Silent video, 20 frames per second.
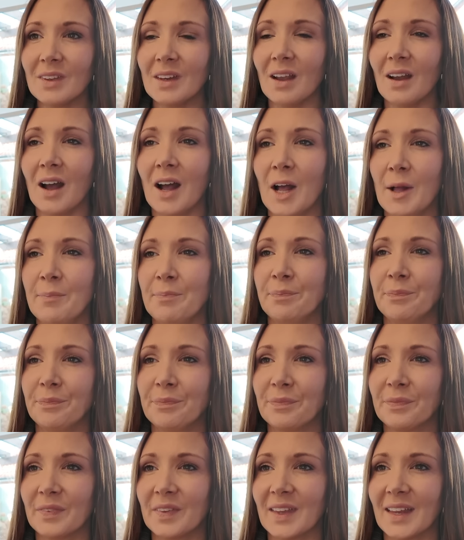And
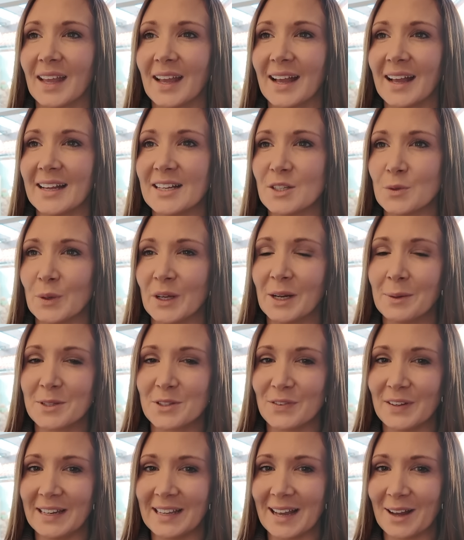when I was
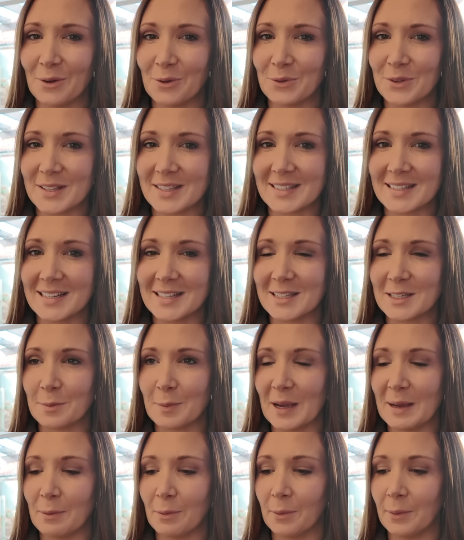filling out all the solicitor
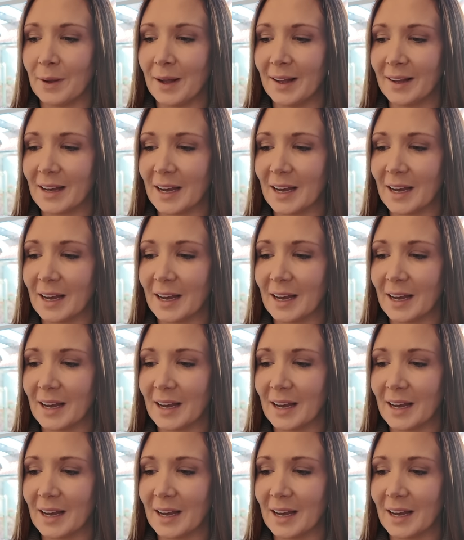paperwork,